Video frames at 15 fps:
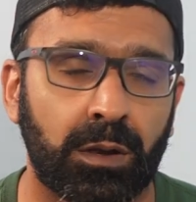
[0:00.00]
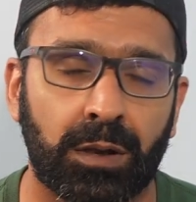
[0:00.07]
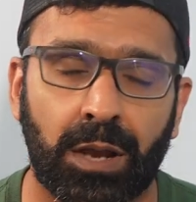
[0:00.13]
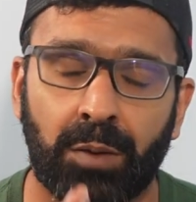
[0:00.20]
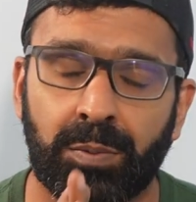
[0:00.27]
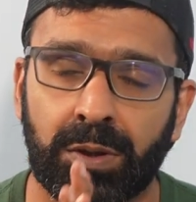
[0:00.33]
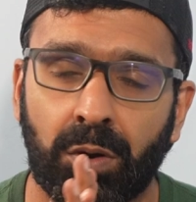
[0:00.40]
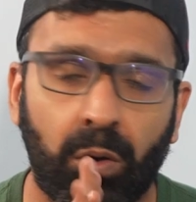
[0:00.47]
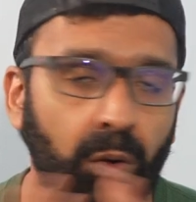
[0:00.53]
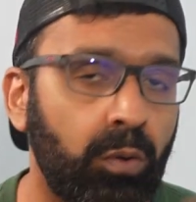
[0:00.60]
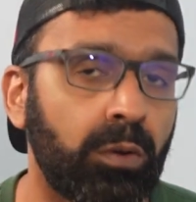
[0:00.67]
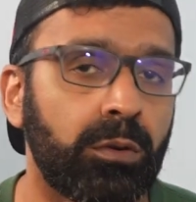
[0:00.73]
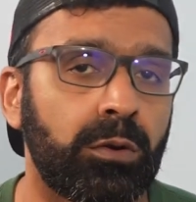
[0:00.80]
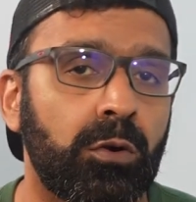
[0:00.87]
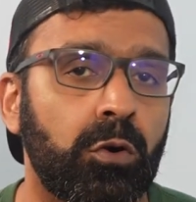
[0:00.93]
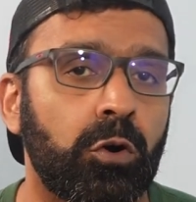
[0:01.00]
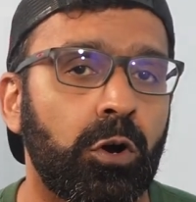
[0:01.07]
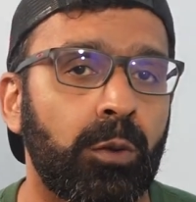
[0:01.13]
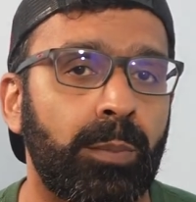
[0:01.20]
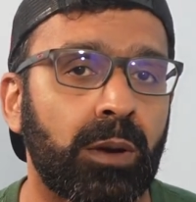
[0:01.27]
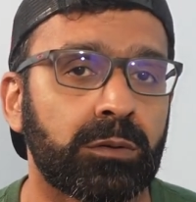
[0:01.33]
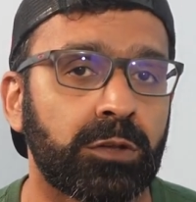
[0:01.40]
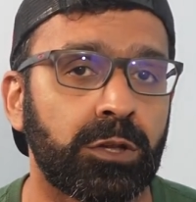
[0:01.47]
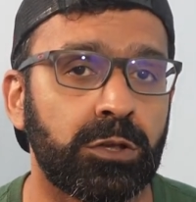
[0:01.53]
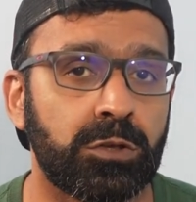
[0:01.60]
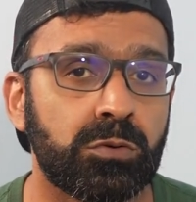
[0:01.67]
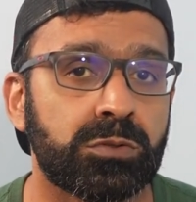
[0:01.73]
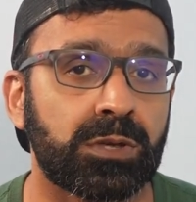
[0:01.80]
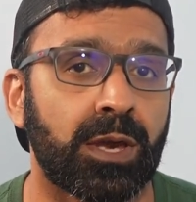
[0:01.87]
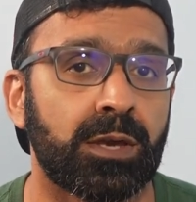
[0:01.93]
Now we all know about the
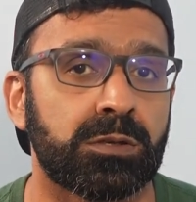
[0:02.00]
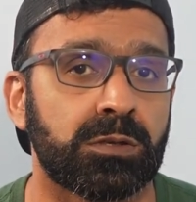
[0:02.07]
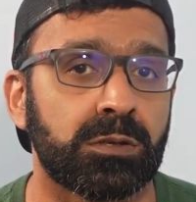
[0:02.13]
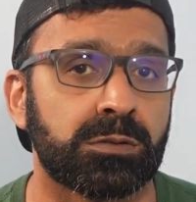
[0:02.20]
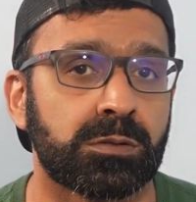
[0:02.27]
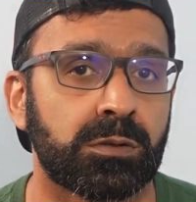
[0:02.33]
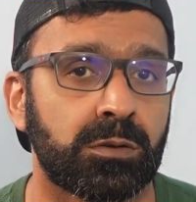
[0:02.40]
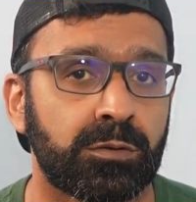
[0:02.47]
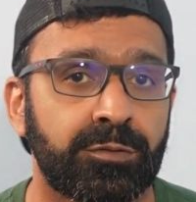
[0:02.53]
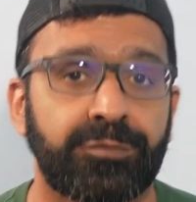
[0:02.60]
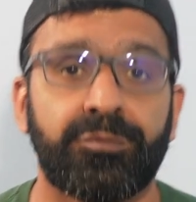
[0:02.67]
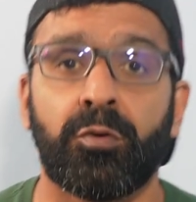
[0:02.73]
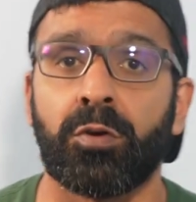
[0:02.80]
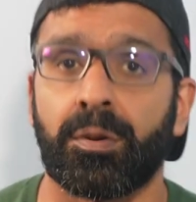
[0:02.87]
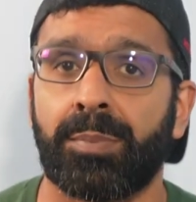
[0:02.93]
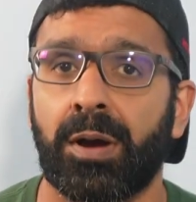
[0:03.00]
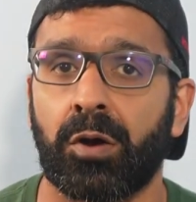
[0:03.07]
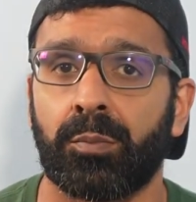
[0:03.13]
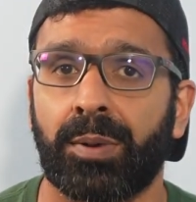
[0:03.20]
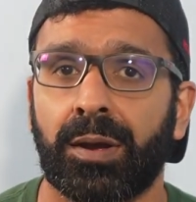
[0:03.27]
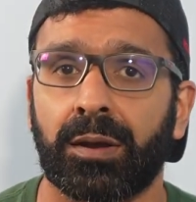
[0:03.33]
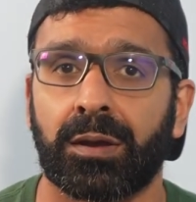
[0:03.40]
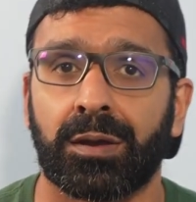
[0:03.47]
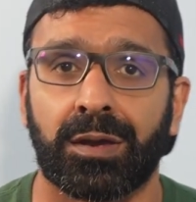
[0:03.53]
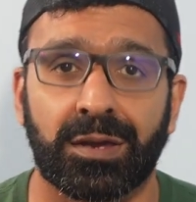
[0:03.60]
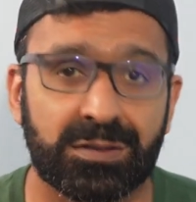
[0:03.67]
use cases for a power bank.